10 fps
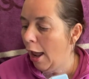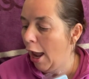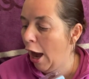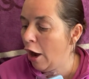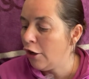
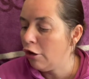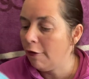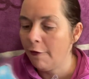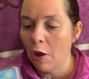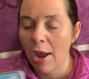and I do
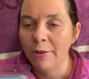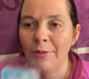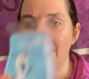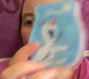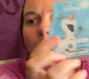find
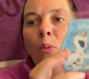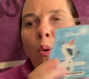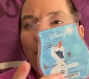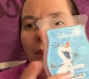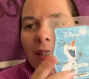when I'm
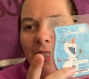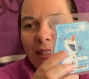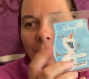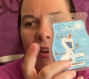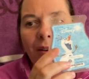warming this, it's
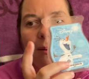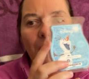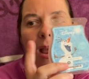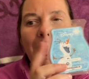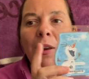
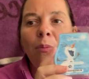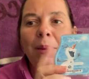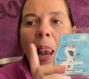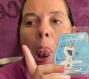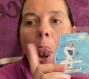a little
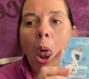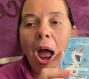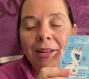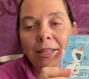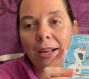bit
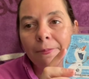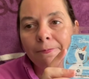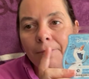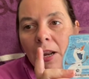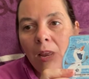lighter.
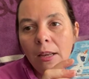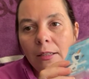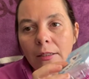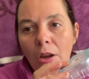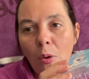
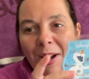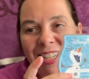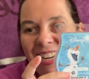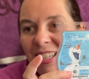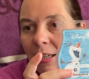So I
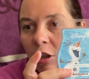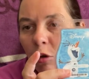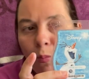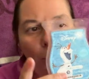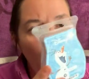tend to
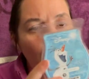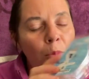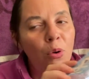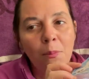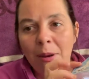warm it
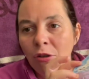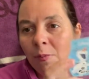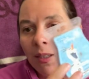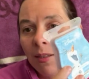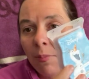more in
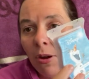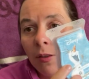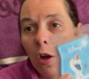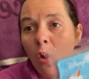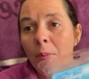bedrooms as opposed
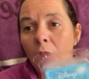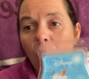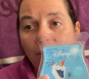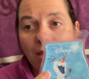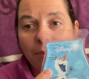to open
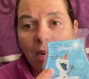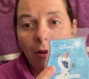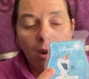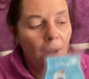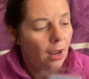concept
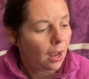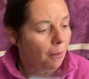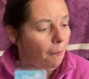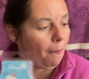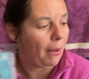area.
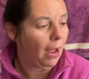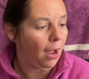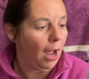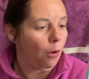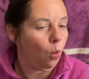But
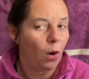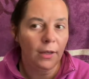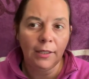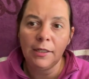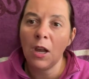I
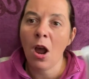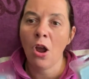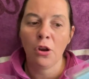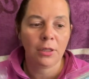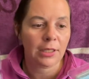wanted to
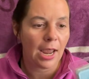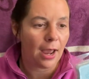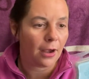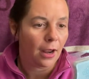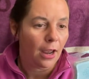tone
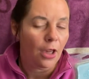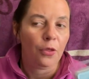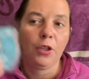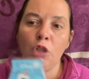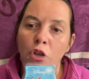down
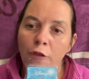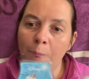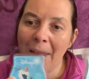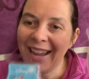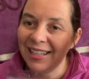the
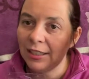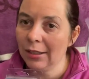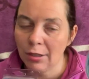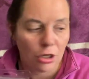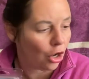
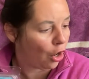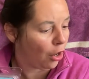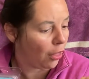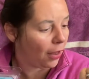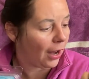toothpaste note
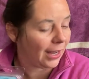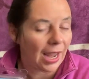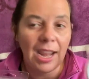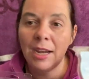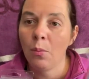that I
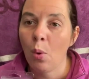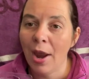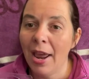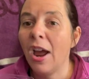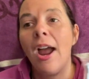get in
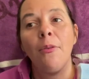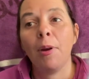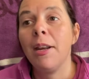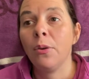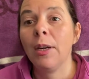whiteout. I
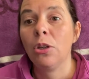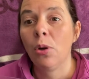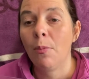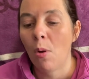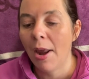really do
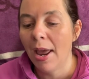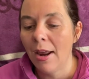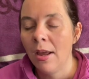enjoy whiteout,